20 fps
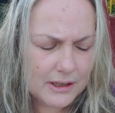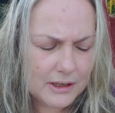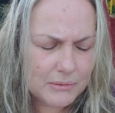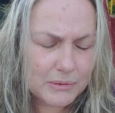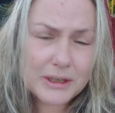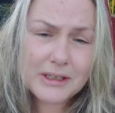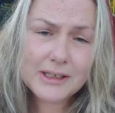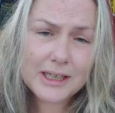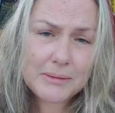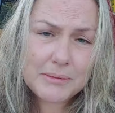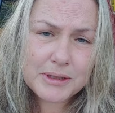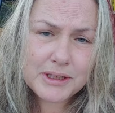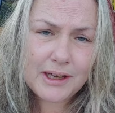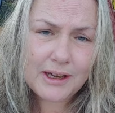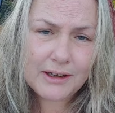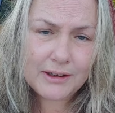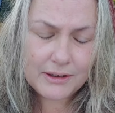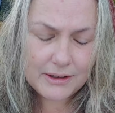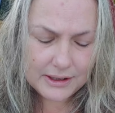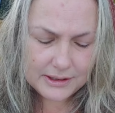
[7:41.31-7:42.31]
reclaiming the
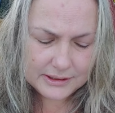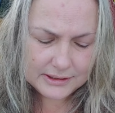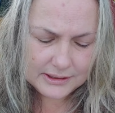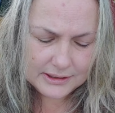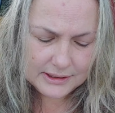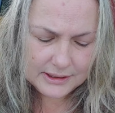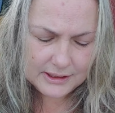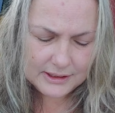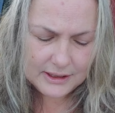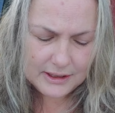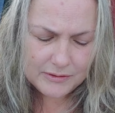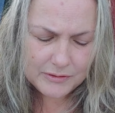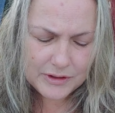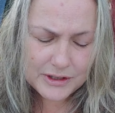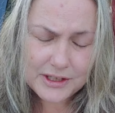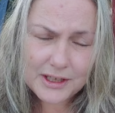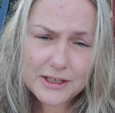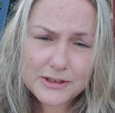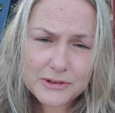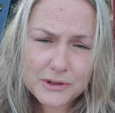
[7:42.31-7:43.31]
era, for the
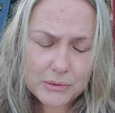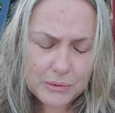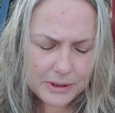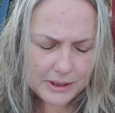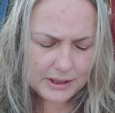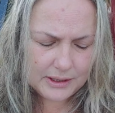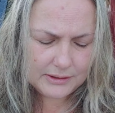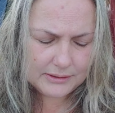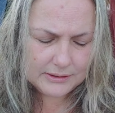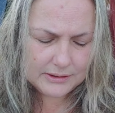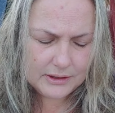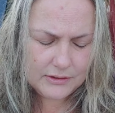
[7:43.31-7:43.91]
days are wicked.